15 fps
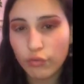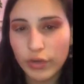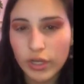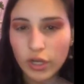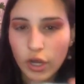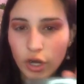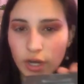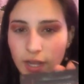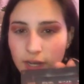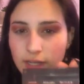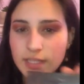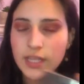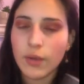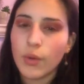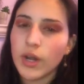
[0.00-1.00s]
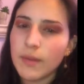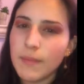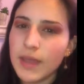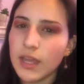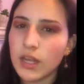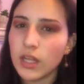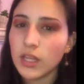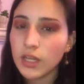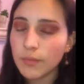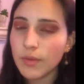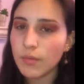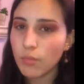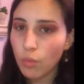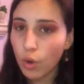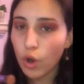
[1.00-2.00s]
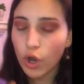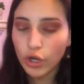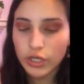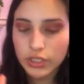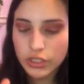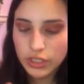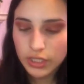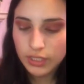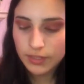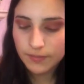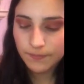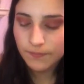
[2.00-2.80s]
Real Girl again because I want to make it a little bit more orangey.